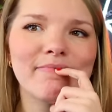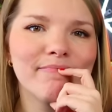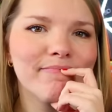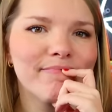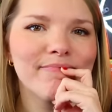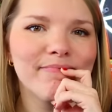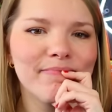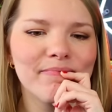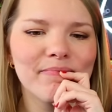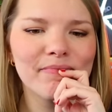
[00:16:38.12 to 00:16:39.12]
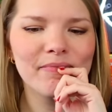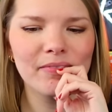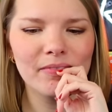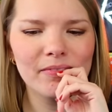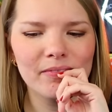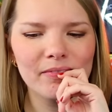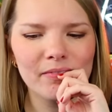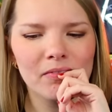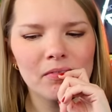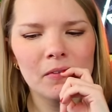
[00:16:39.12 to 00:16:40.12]

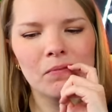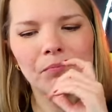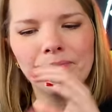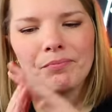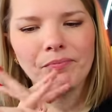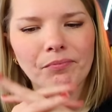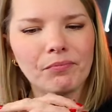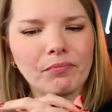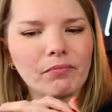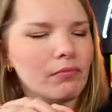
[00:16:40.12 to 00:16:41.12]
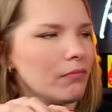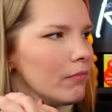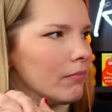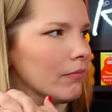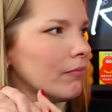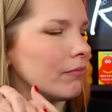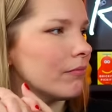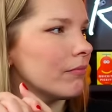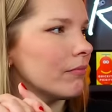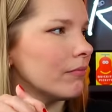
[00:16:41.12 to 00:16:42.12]

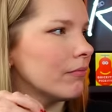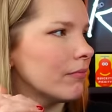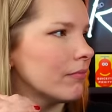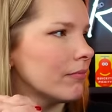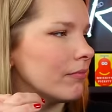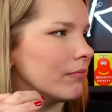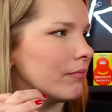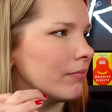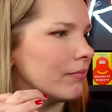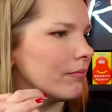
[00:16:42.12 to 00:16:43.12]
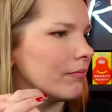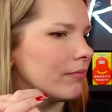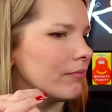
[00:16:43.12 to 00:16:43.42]
This person isn't speaking.